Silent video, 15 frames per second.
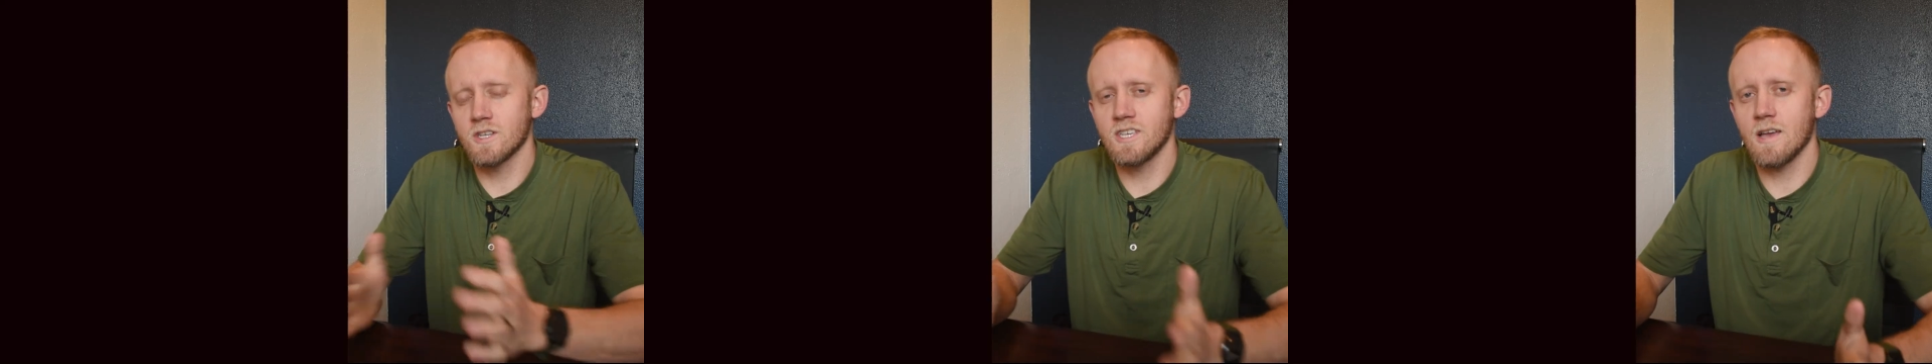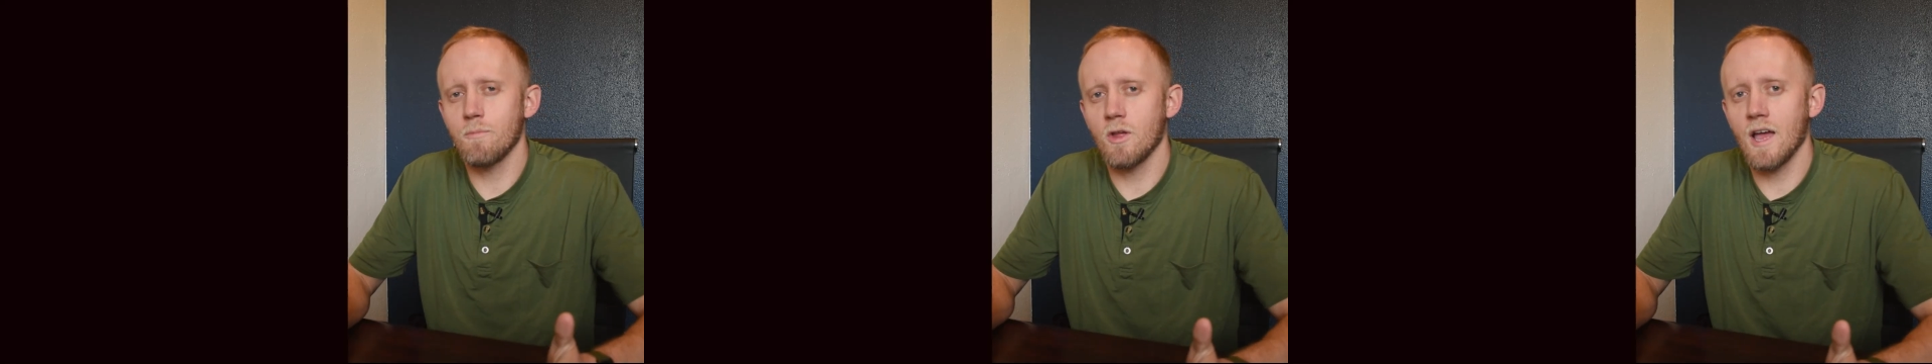
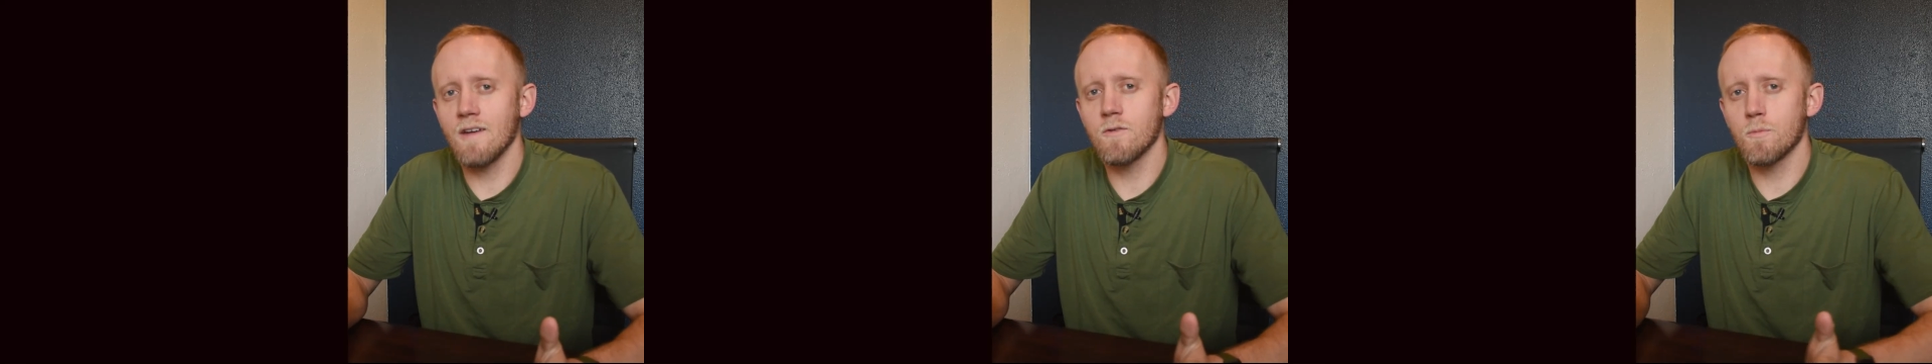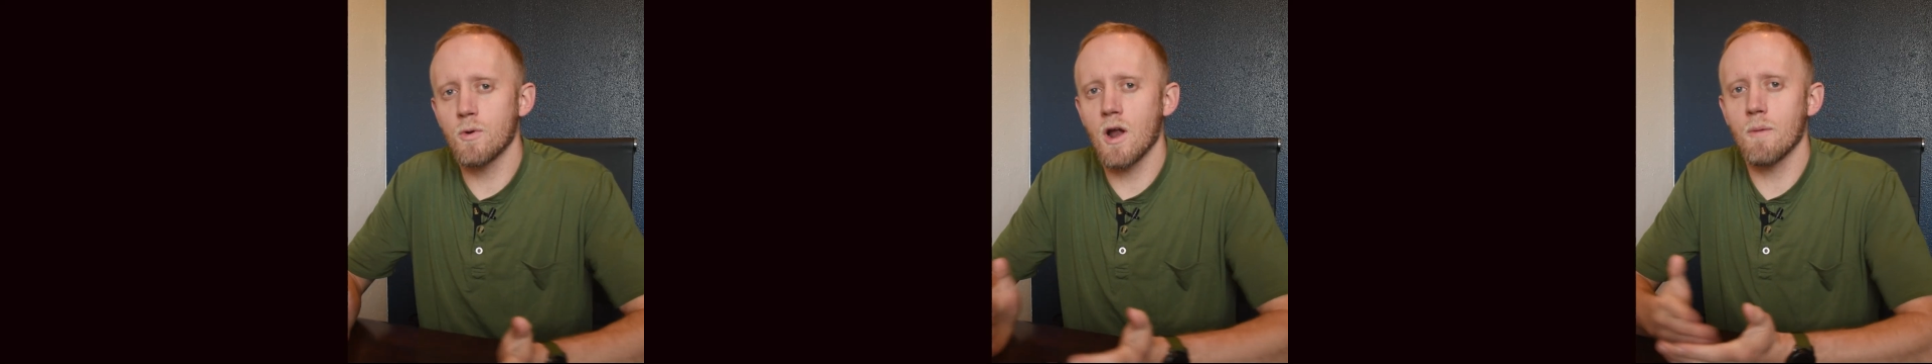example, I
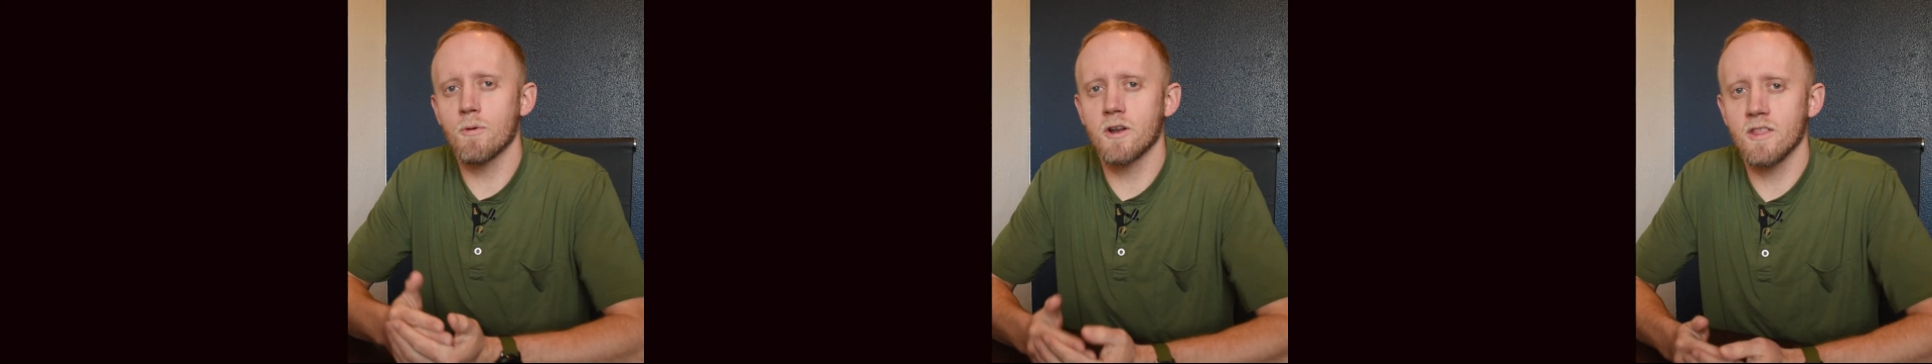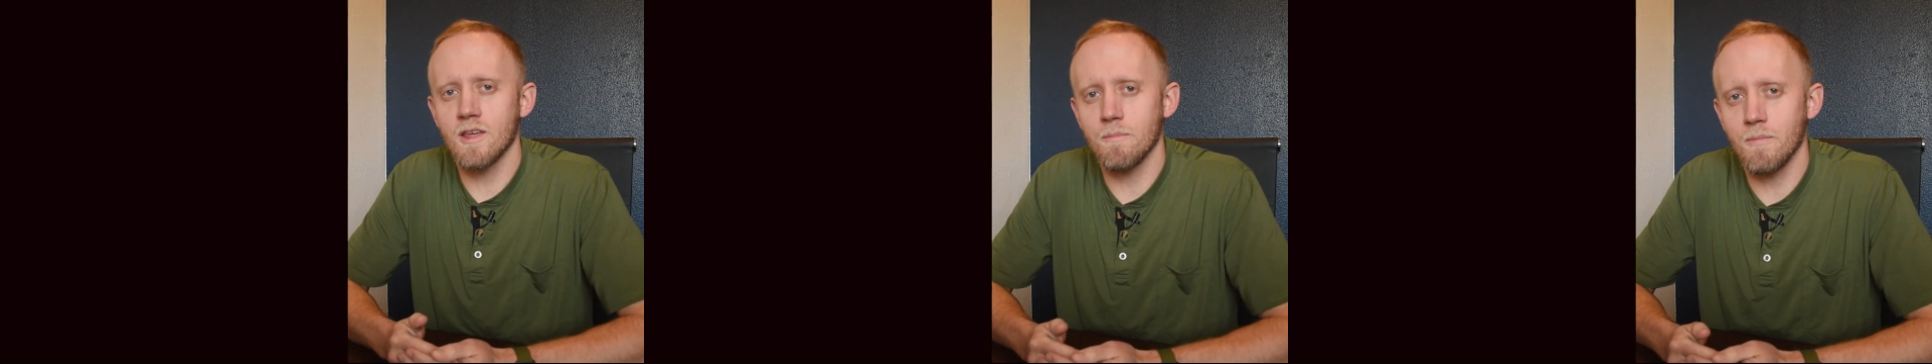have a
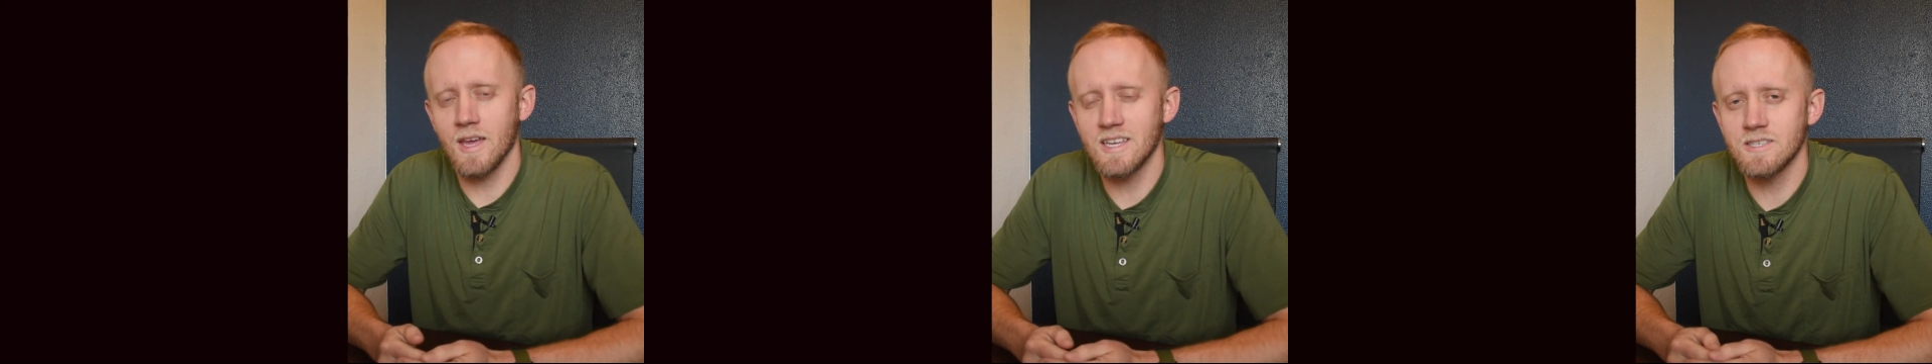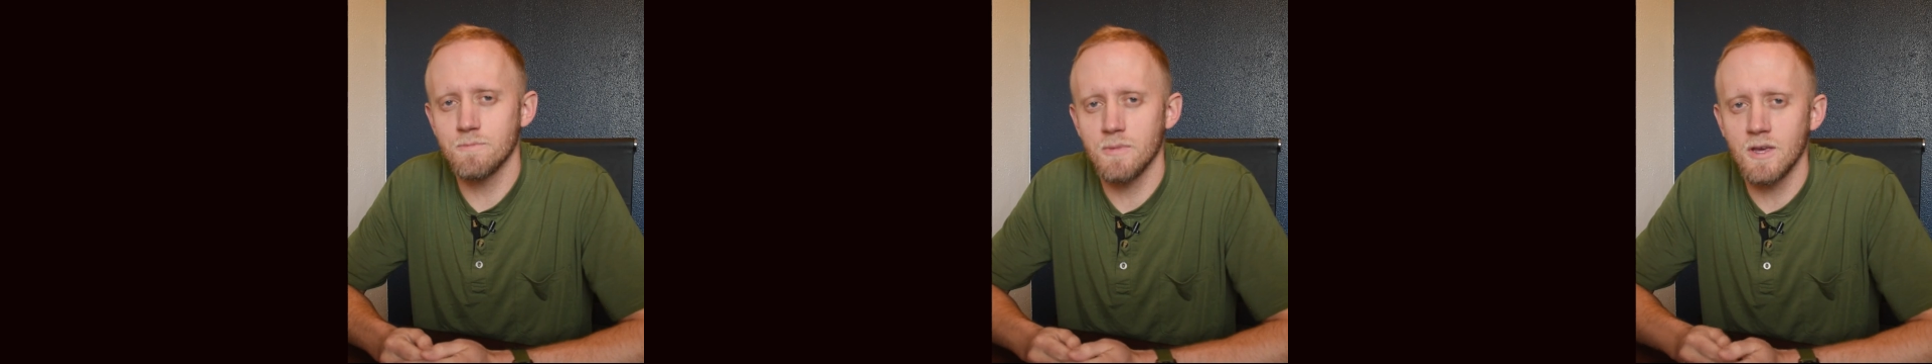property that
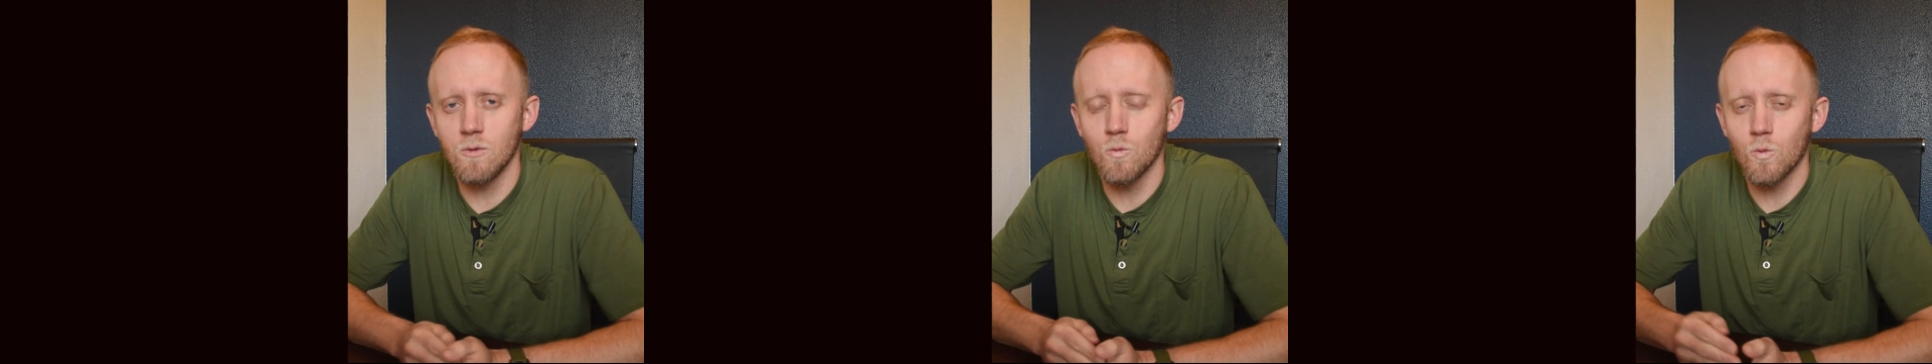makes me